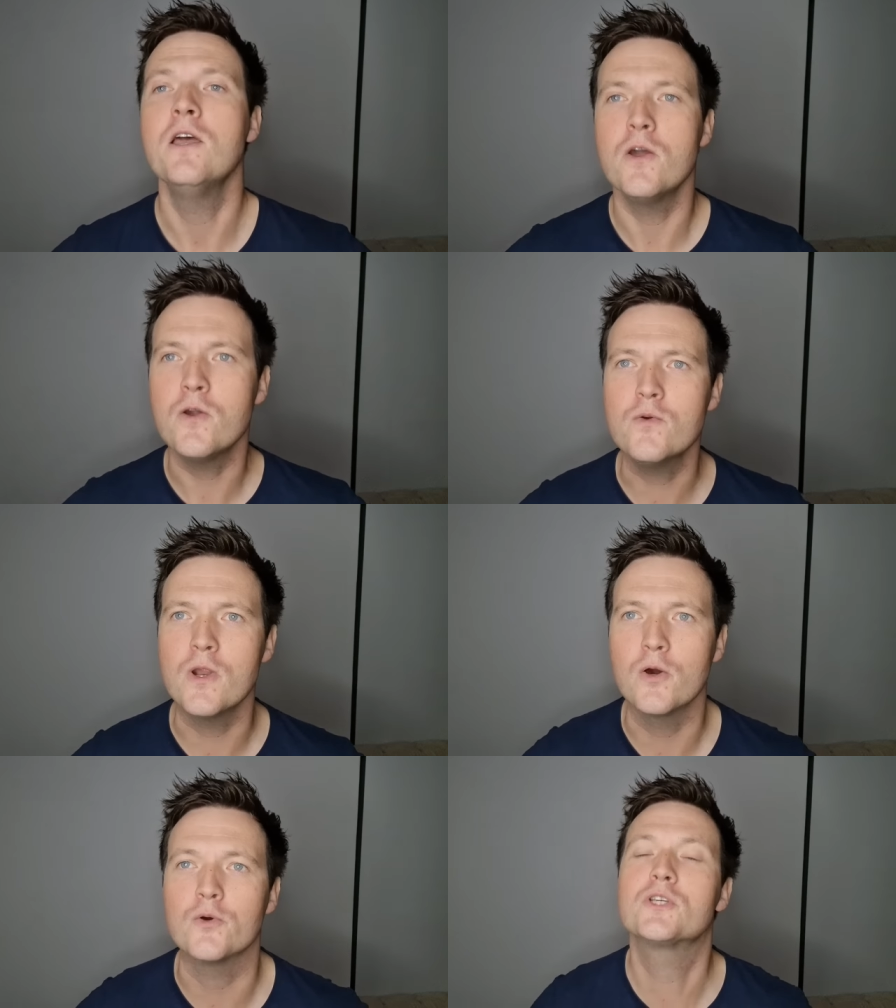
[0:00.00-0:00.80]
Who
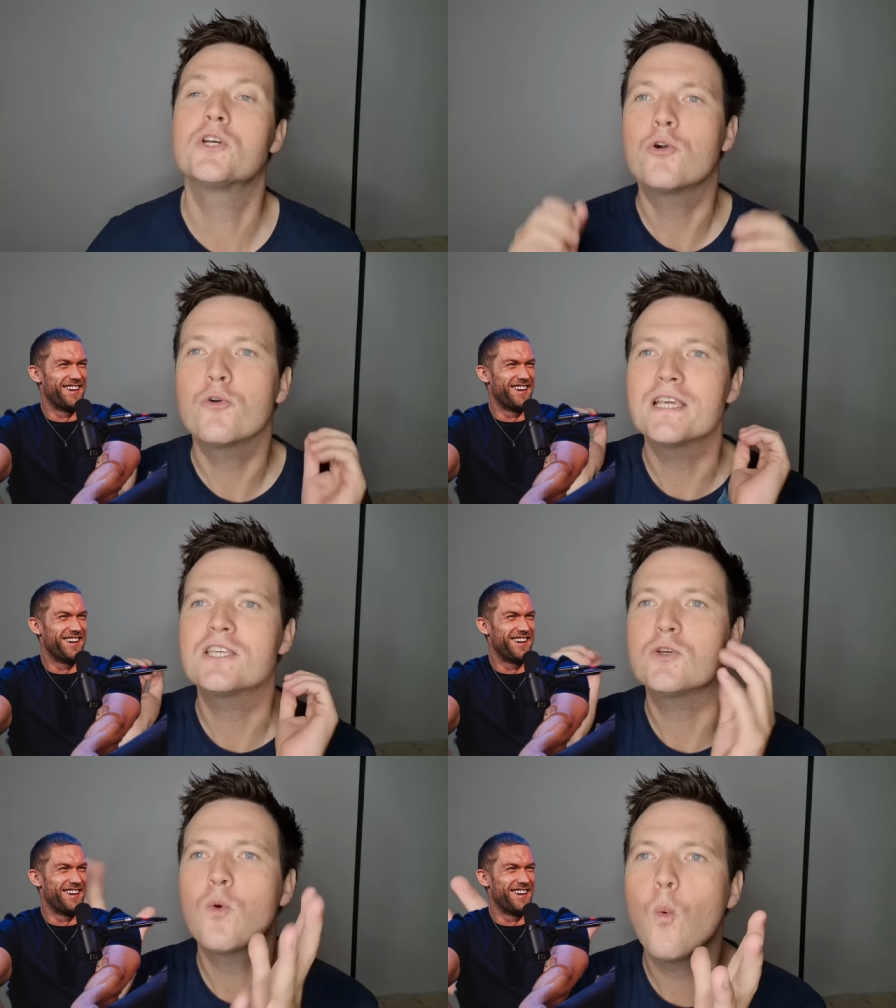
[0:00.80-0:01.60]
knows
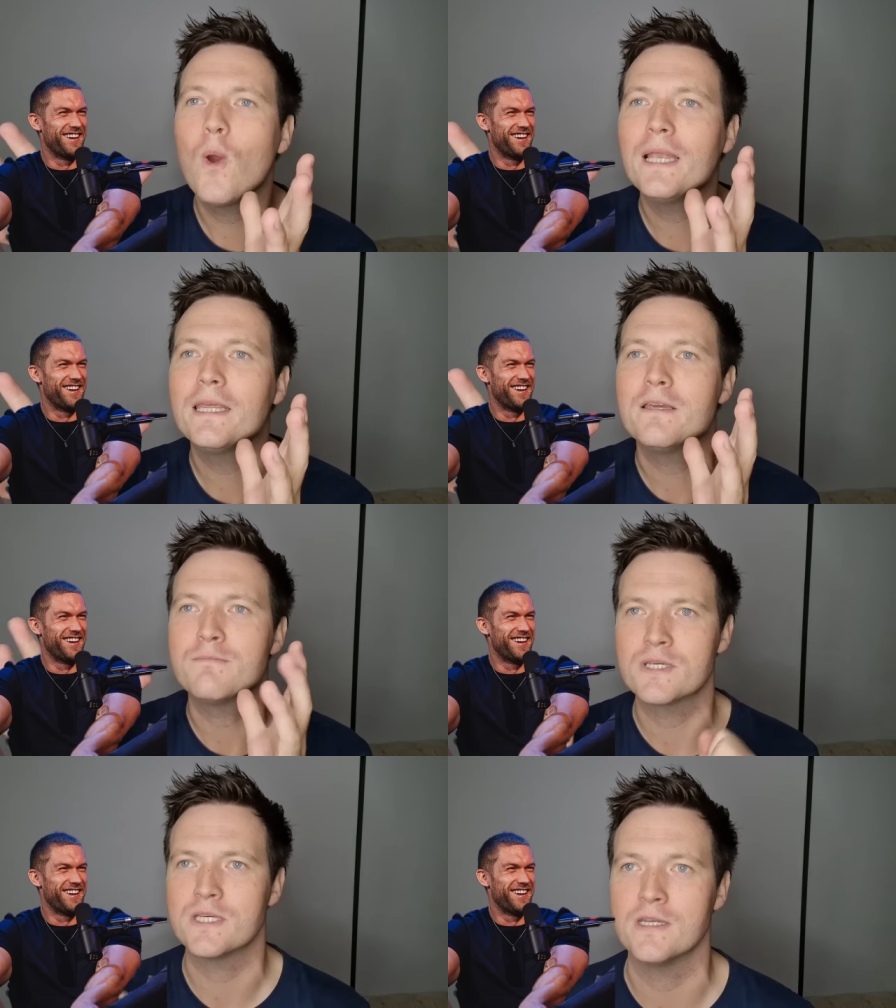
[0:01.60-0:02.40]
Chris
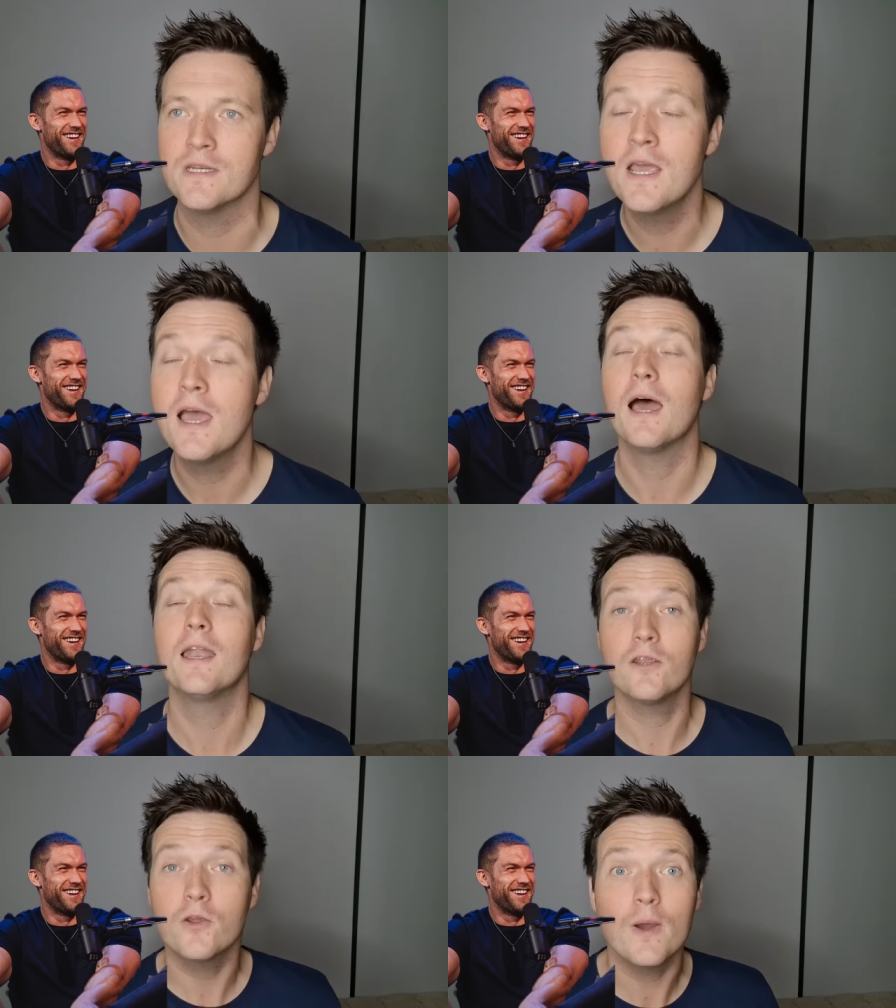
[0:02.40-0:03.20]
Williamson
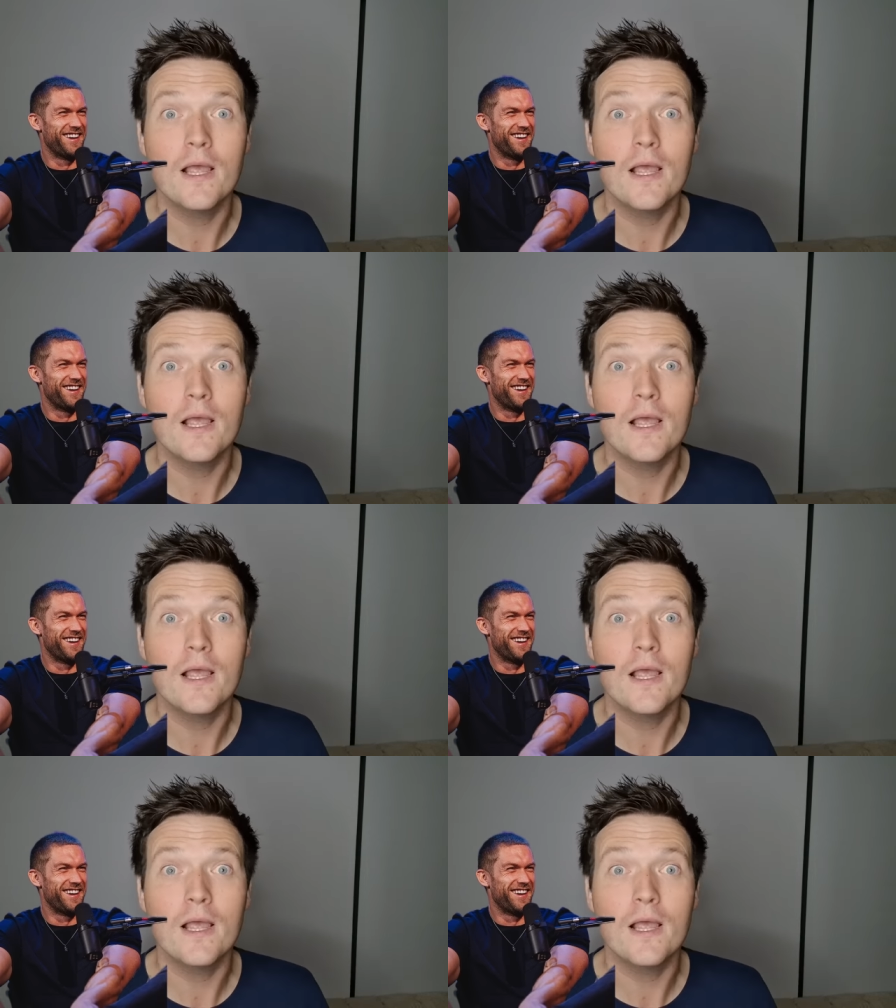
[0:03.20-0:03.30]
and who